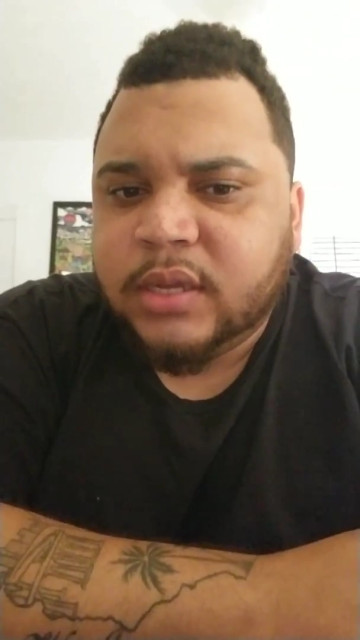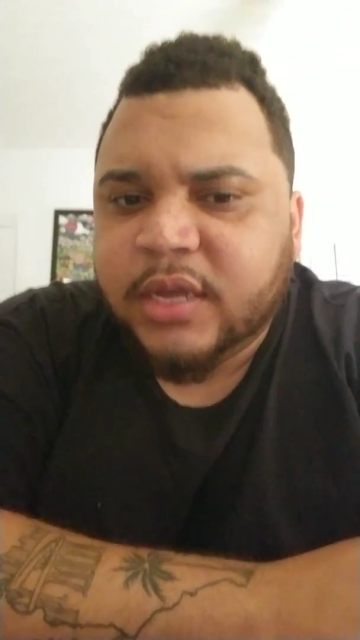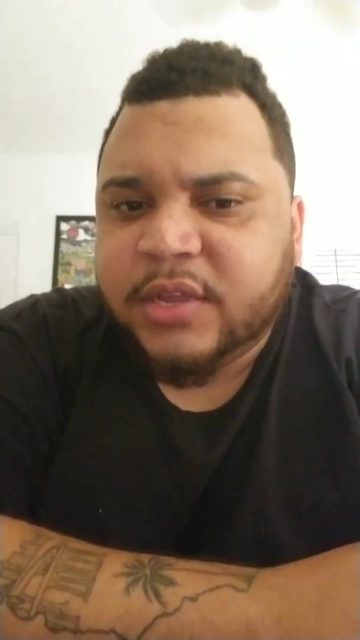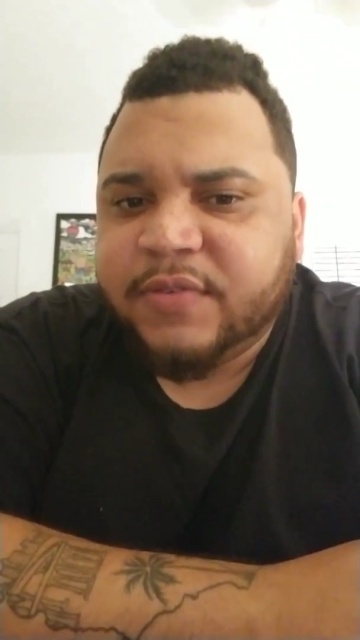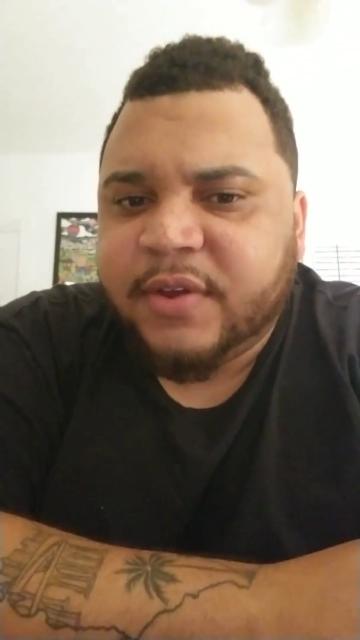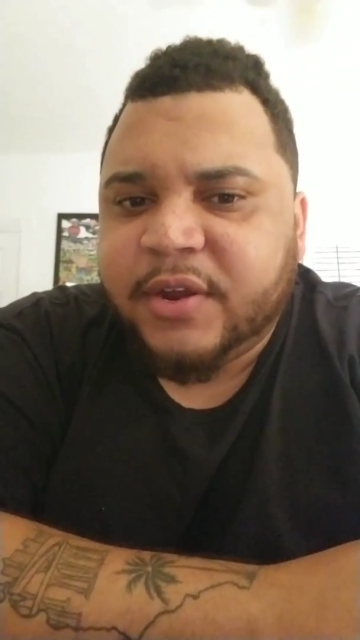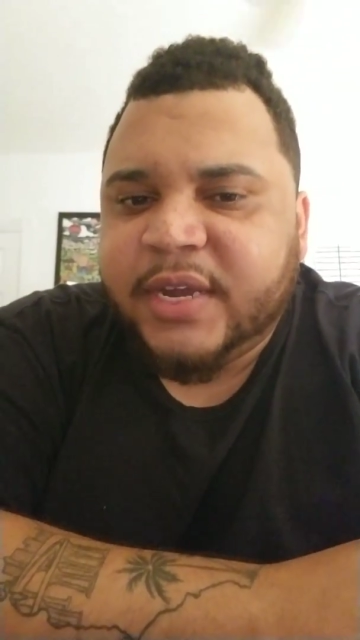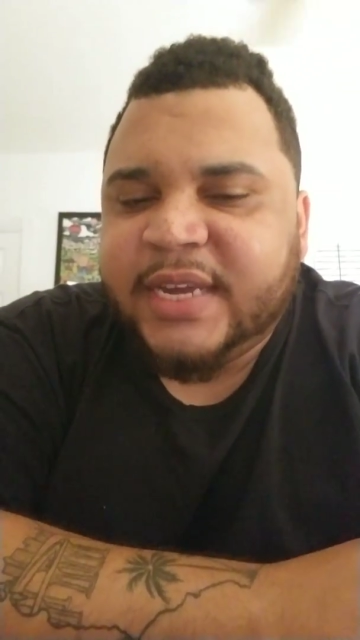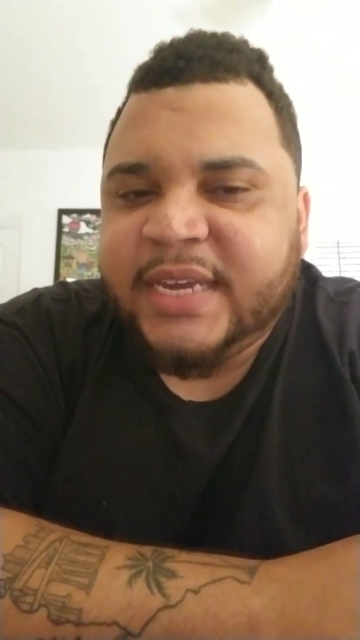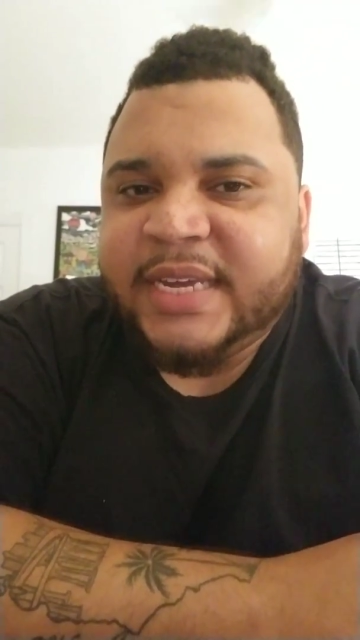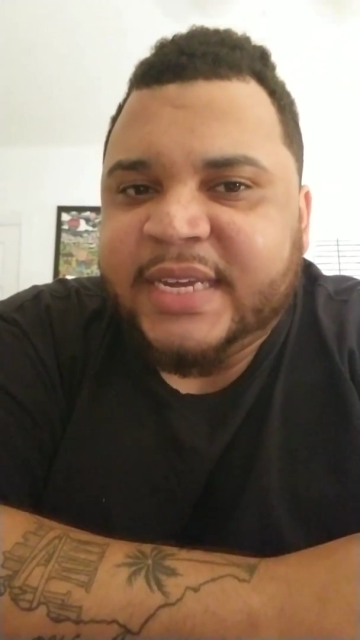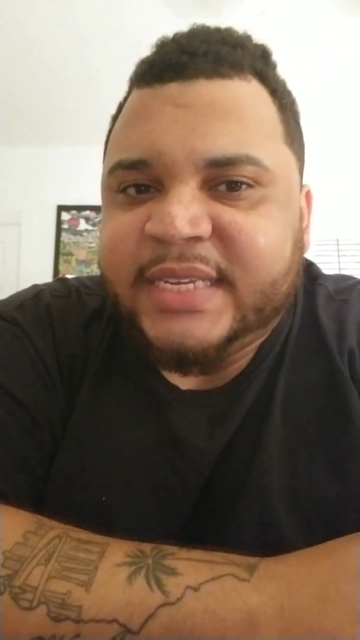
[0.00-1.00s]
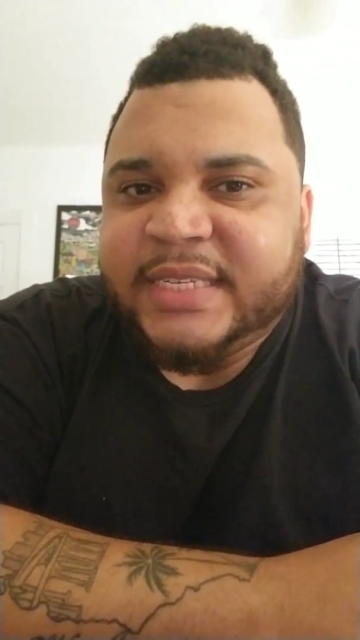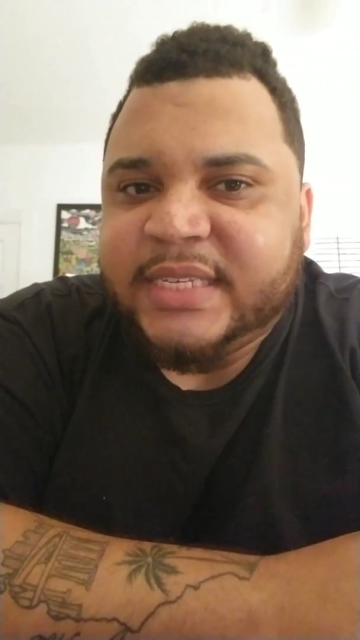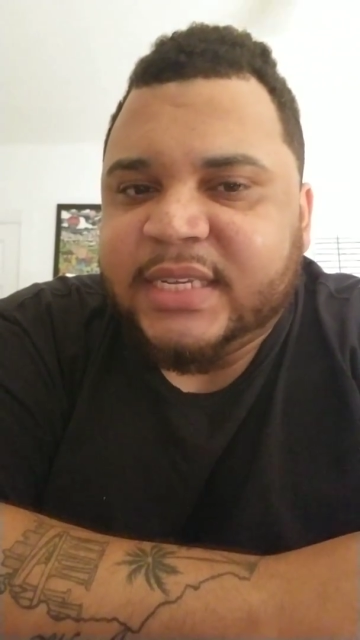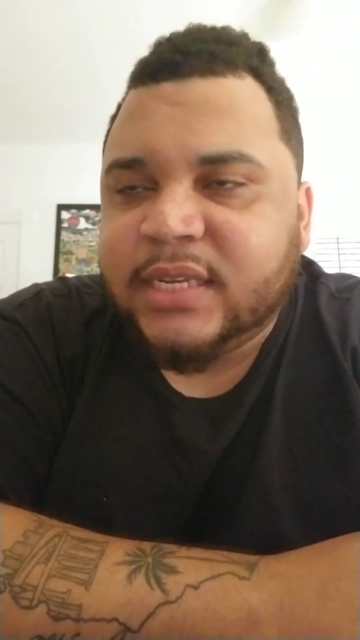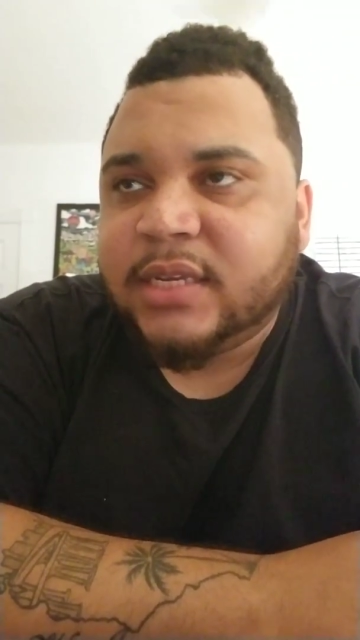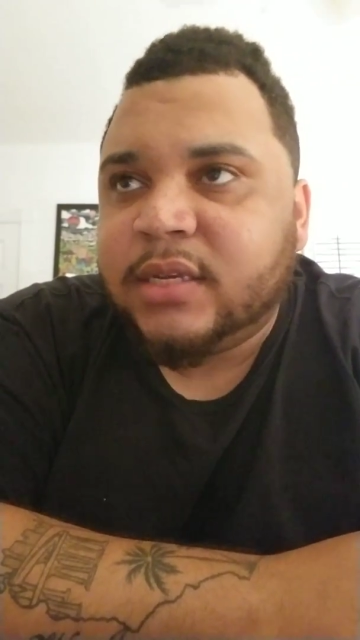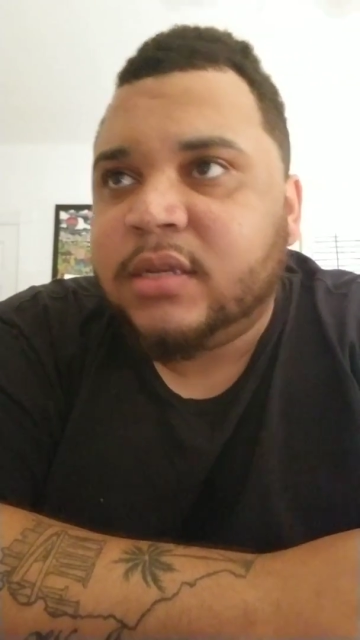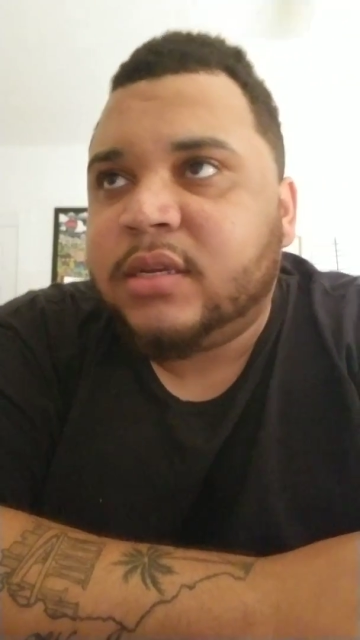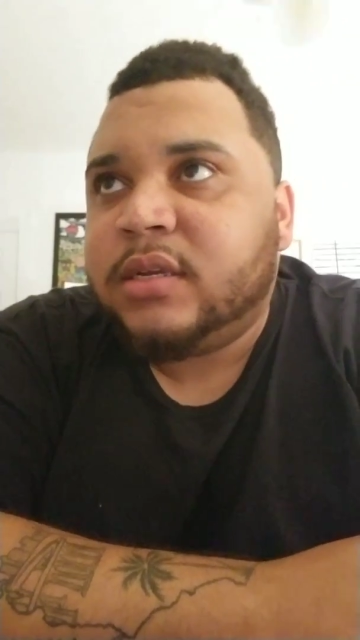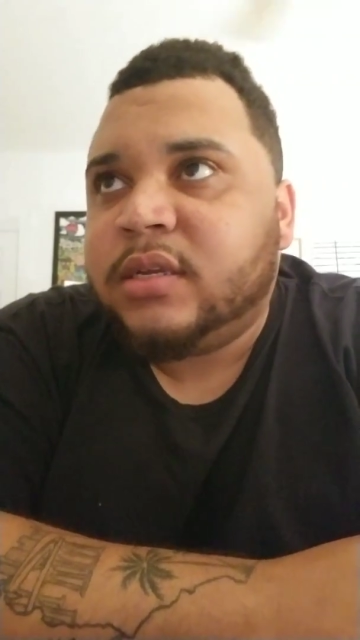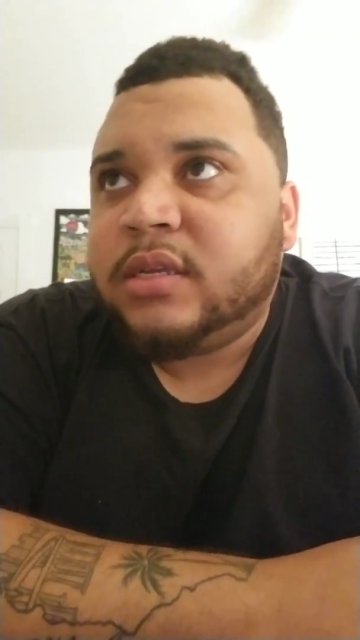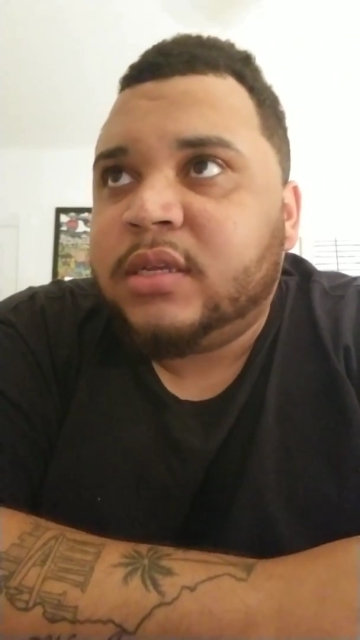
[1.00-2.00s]
It's very easy
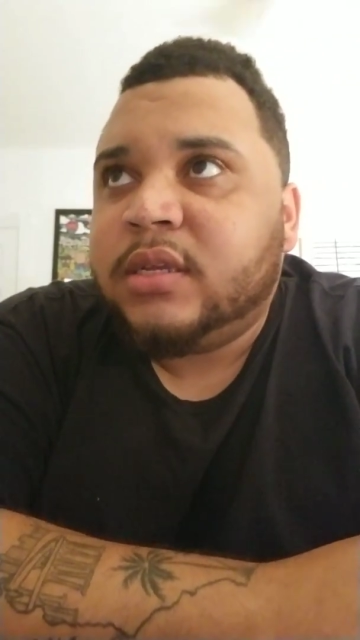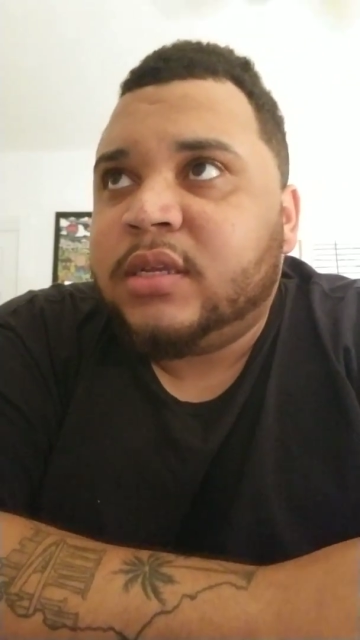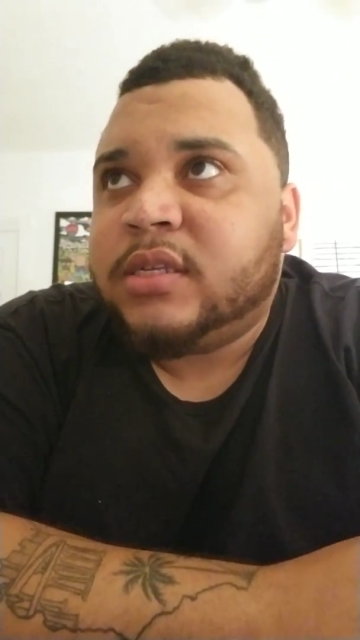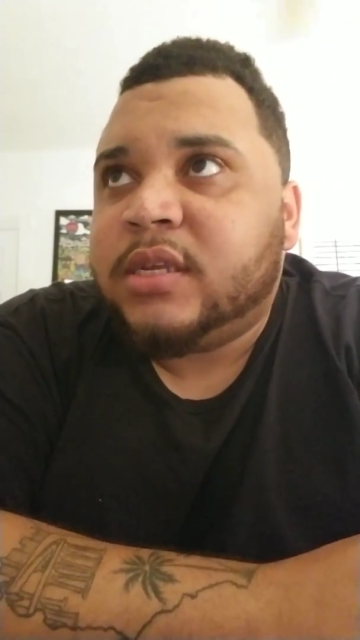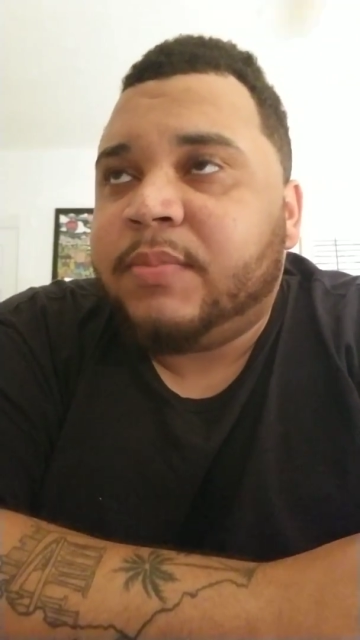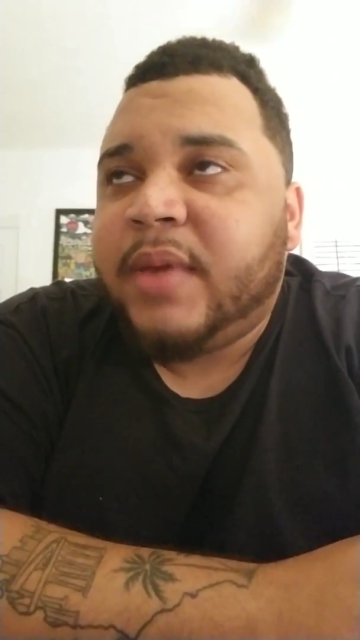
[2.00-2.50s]
to